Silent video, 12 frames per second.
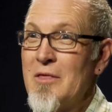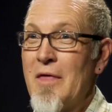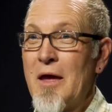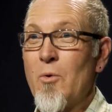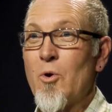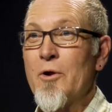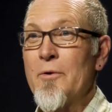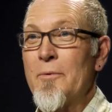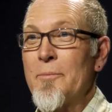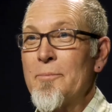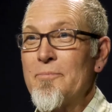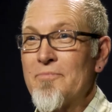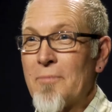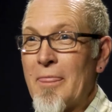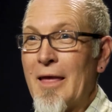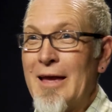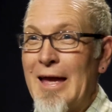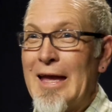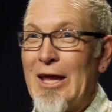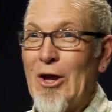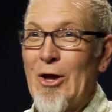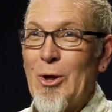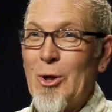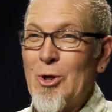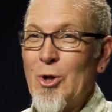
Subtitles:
there was some of that. Yeah, there was some of that.